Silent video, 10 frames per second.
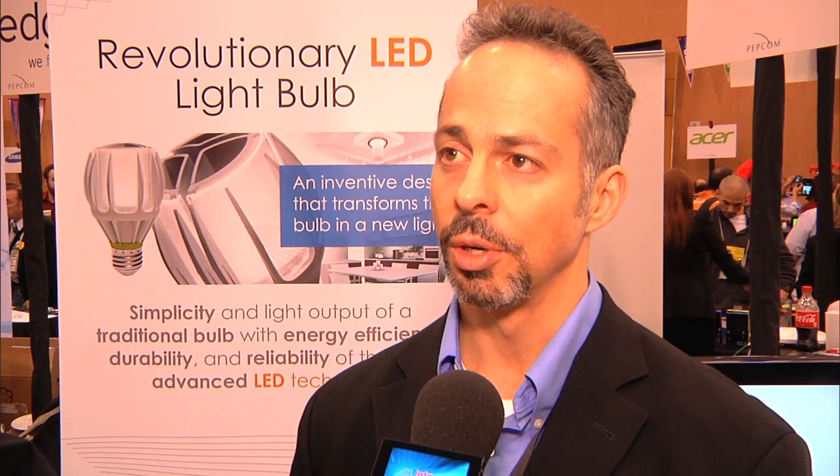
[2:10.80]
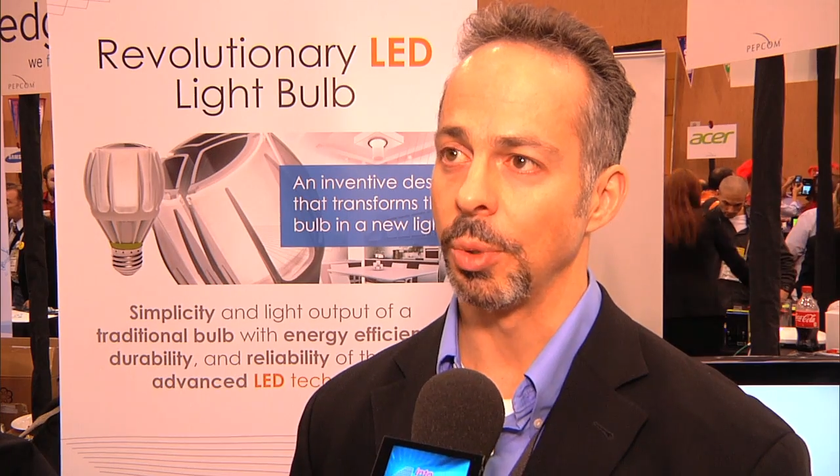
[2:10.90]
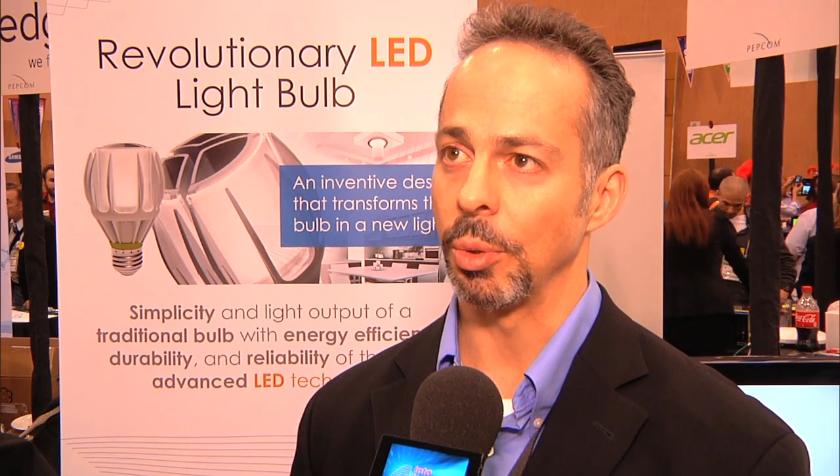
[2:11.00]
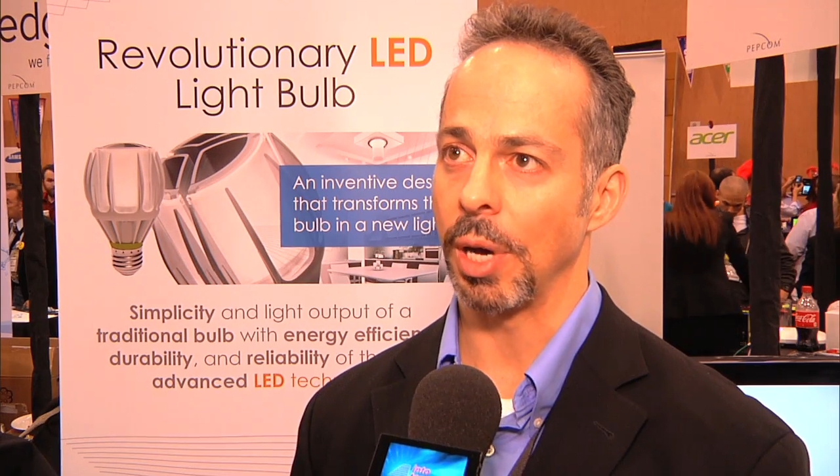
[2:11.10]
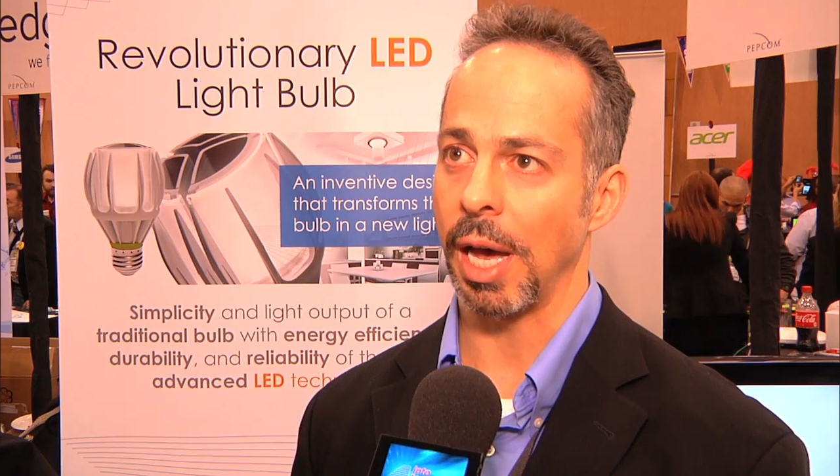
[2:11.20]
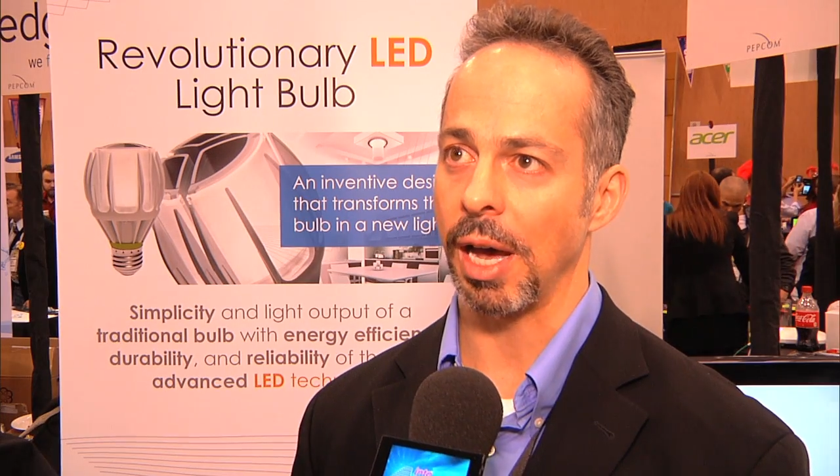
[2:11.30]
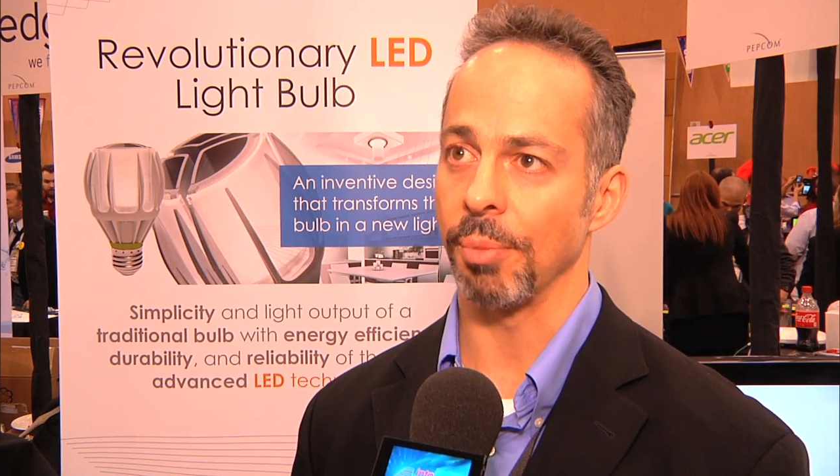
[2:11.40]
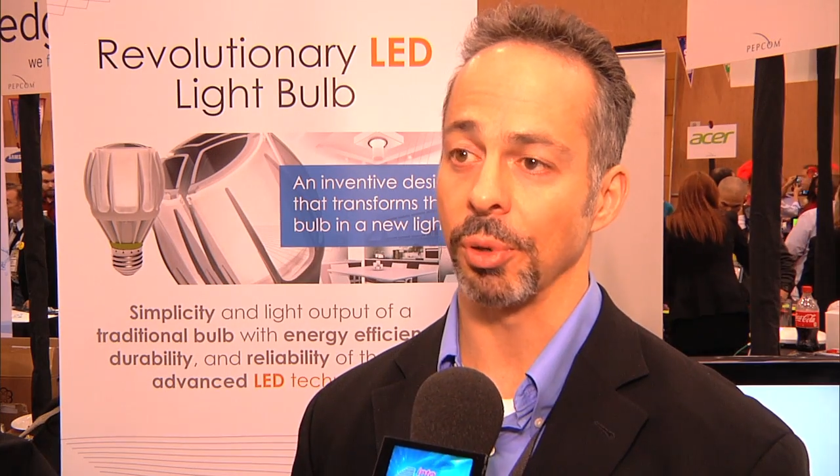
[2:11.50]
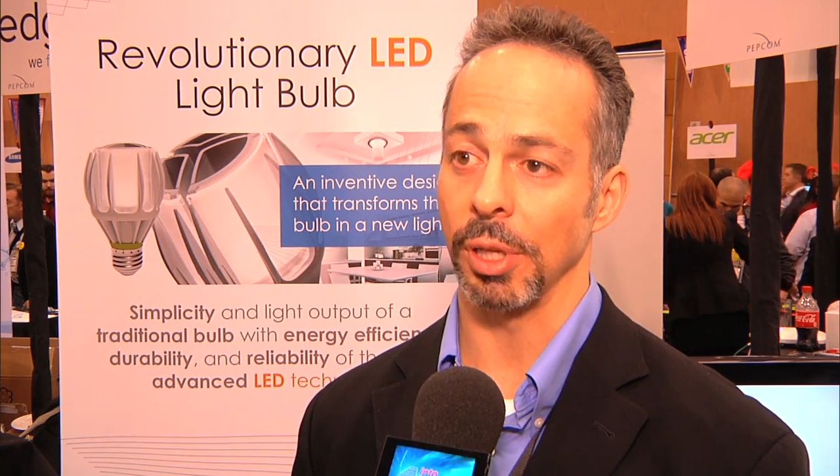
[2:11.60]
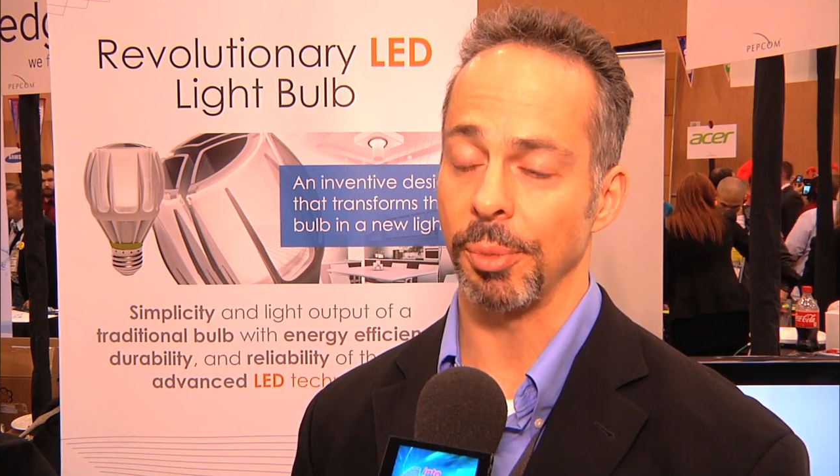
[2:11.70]
We will
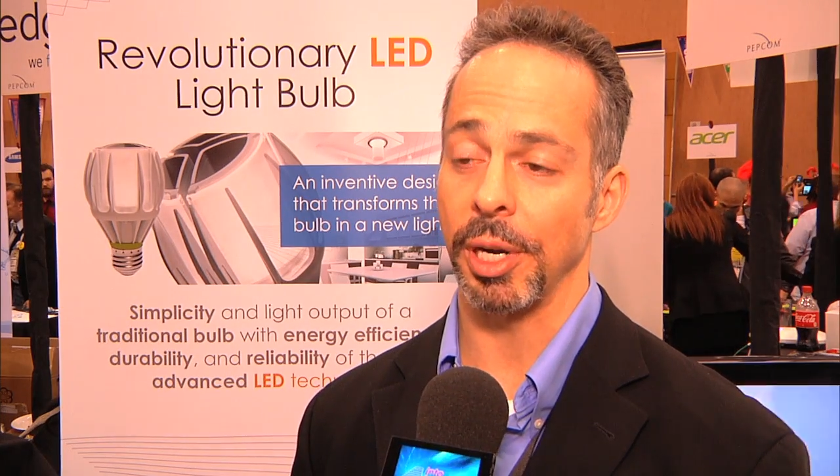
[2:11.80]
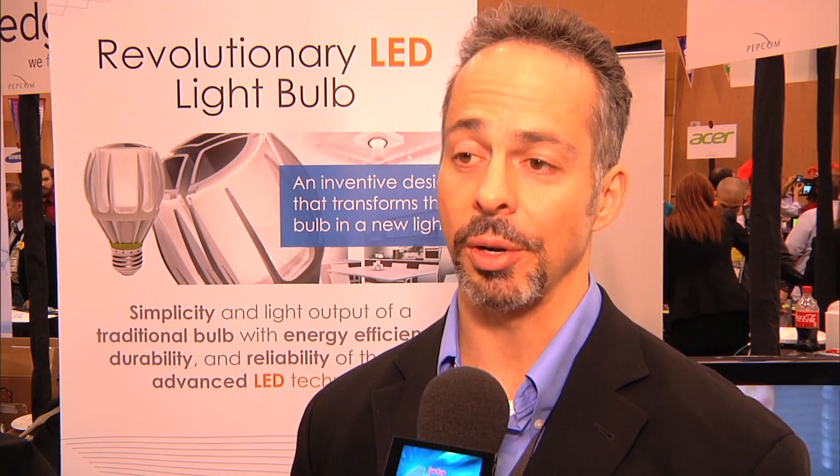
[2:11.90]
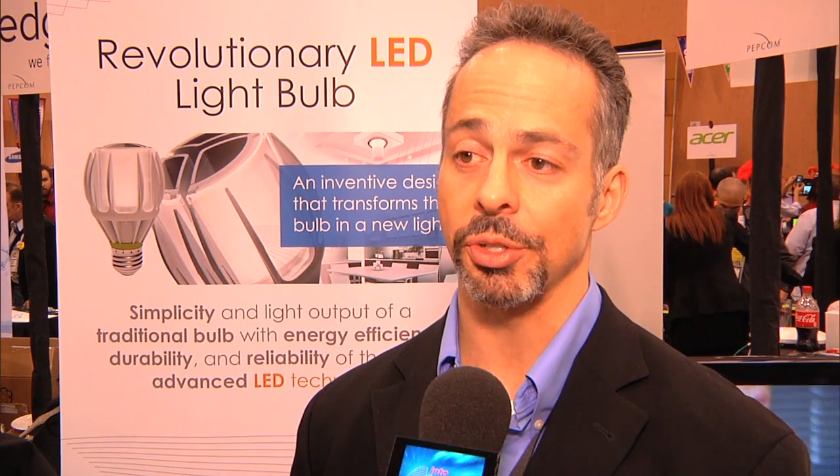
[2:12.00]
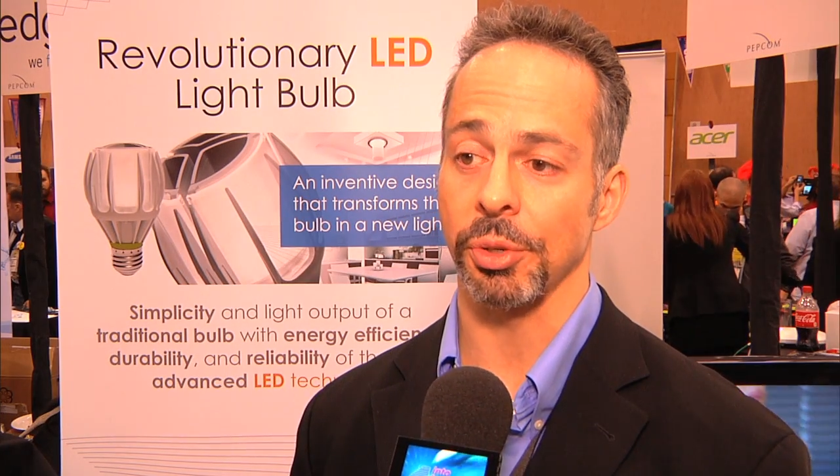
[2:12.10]
have preliminary